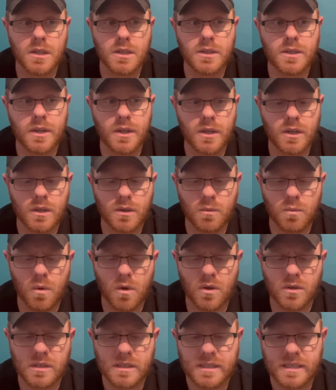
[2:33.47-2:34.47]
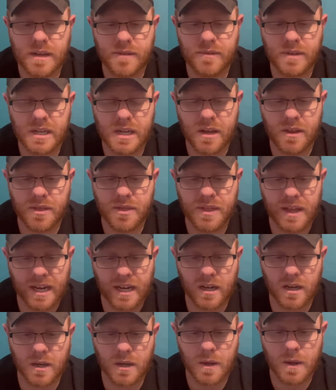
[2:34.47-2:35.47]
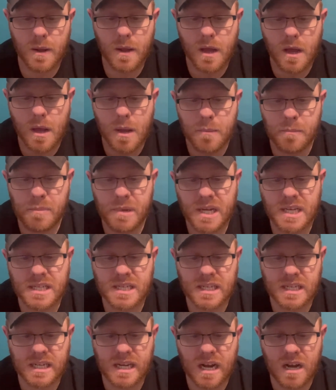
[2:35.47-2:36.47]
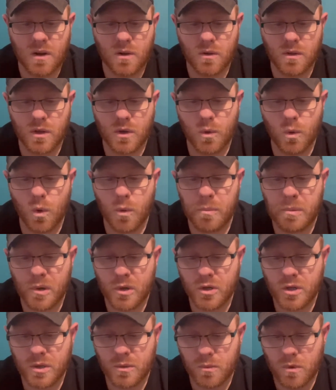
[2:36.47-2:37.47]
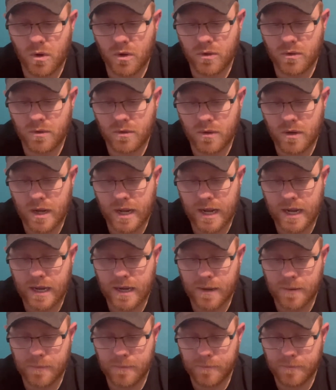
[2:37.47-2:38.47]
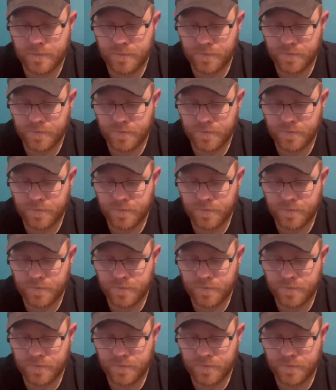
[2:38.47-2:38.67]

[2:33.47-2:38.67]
to 170 I think basically I got the low budget one um